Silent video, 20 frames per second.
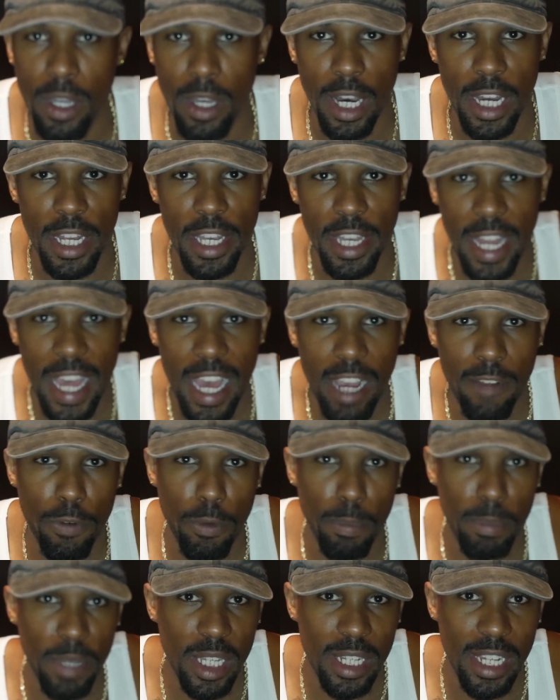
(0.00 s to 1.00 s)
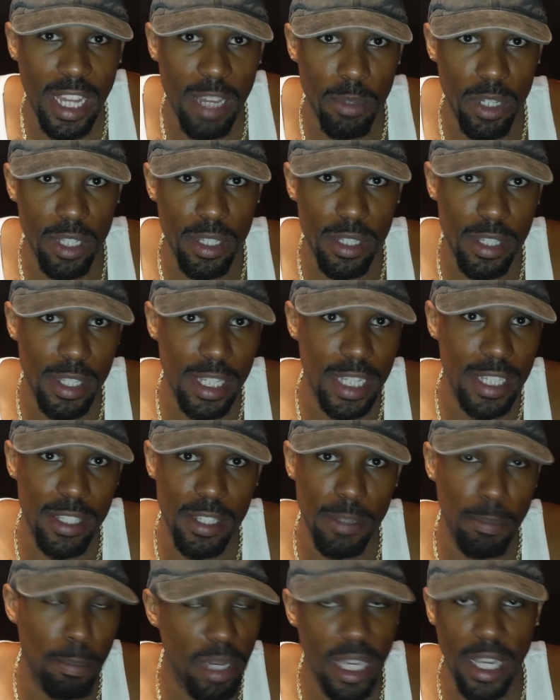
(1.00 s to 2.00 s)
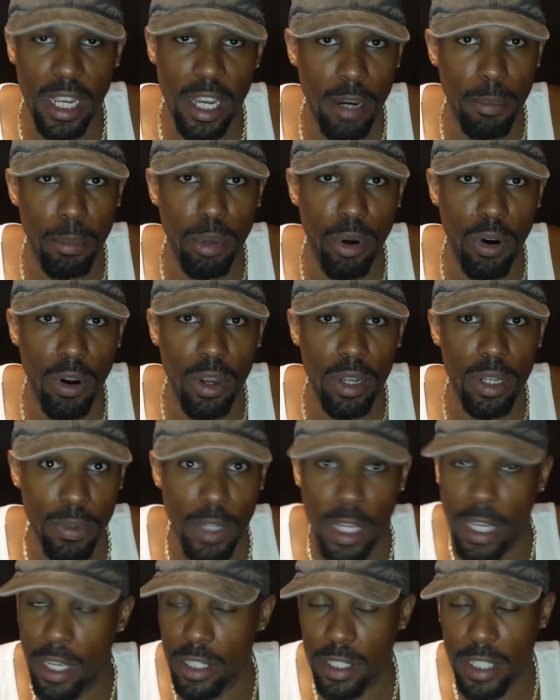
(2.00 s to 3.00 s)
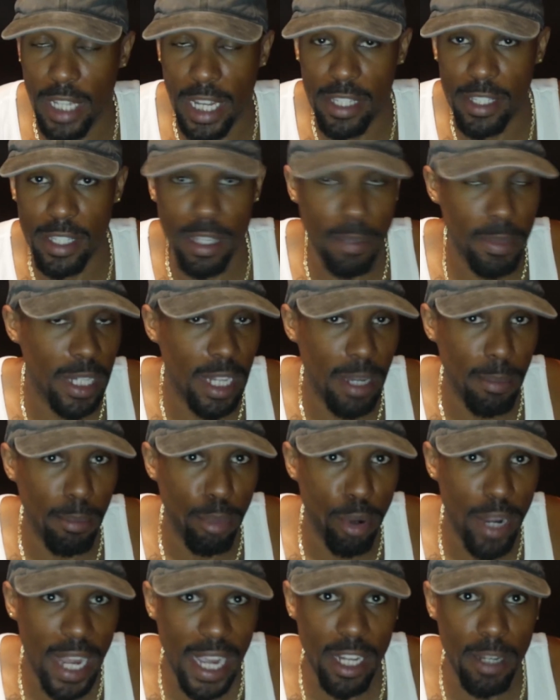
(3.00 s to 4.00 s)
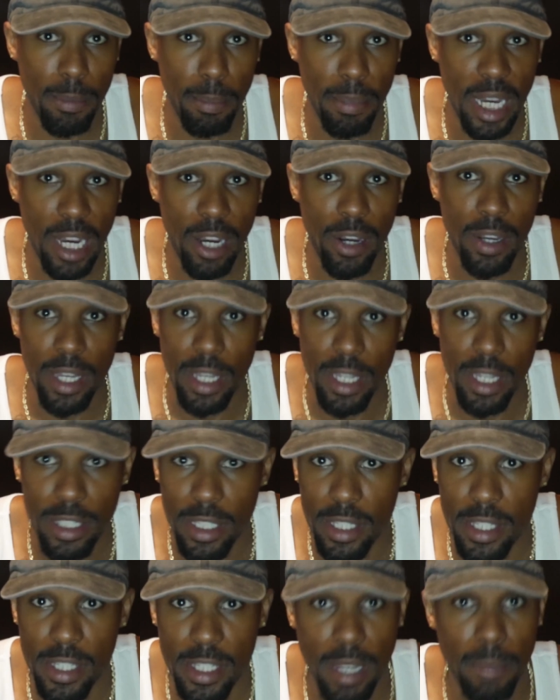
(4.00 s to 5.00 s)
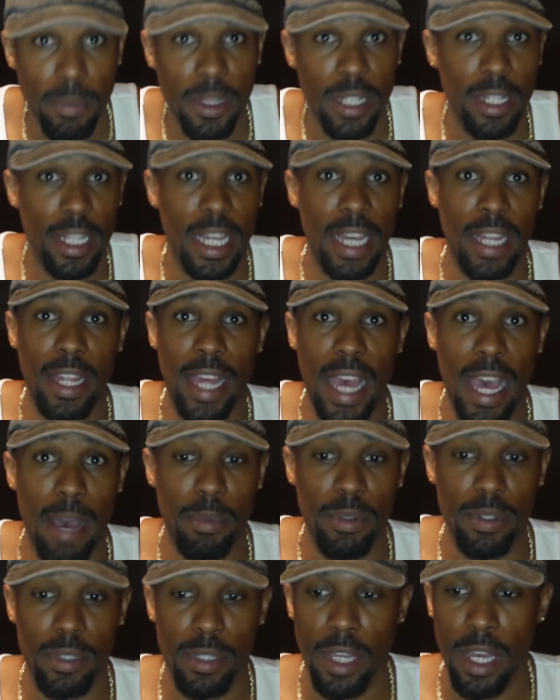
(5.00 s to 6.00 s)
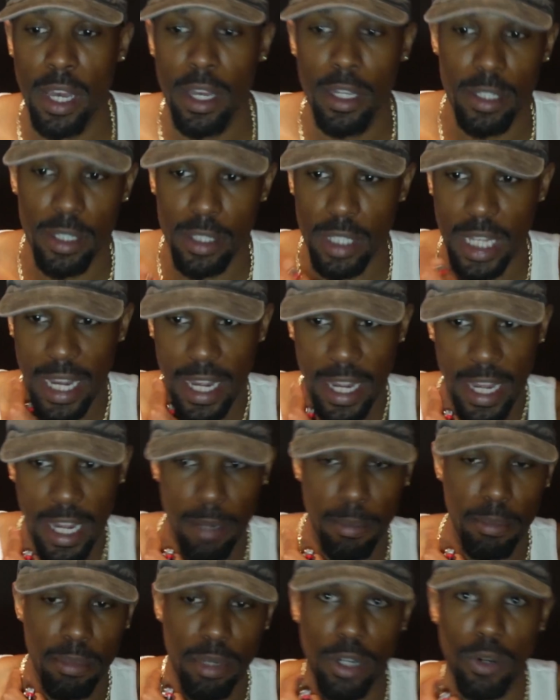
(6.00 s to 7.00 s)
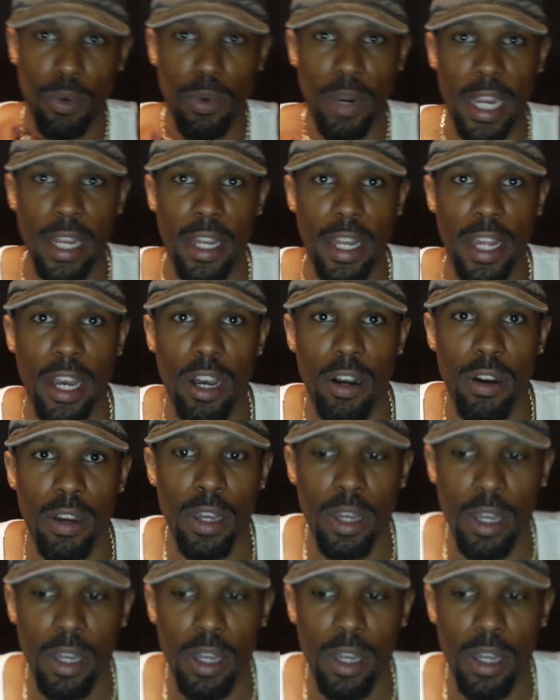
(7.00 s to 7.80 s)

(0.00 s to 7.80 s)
a knack for being able to sense and pick up on. It's not something I'm bragging about. just something that happens. Just like I got a book right now,